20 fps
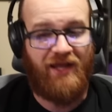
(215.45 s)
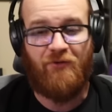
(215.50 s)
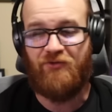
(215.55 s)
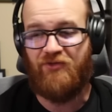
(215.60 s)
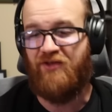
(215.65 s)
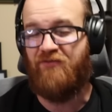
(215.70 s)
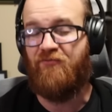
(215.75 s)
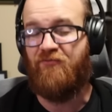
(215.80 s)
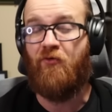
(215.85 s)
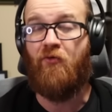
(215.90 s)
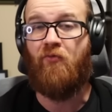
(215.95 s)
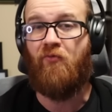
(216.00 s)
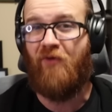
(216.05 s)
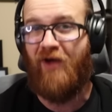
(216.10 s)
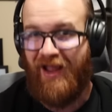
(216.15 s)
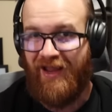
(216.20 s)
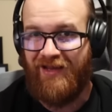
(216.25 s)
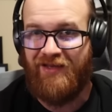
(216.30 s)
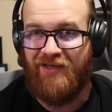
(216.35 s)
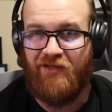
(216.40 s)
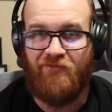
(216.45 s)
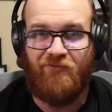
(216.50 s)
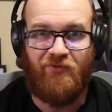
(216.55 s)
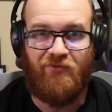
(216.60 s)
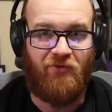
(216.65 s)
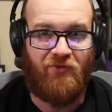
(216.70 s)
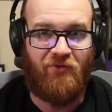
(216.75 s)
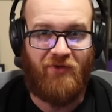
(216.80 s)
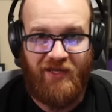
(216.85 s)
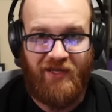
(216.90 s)
with a variety of
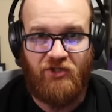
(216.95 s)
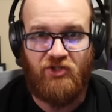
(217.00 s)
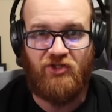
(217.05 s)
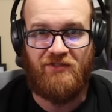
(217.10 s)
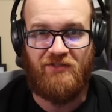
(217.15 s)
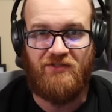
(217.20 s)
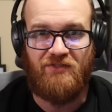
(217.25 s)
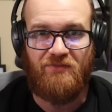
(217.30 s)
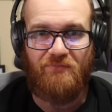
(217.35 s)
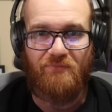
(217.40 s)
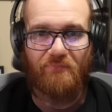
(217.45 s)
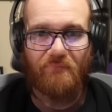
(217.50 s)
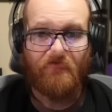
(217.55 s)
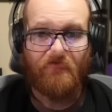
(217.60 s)
locations.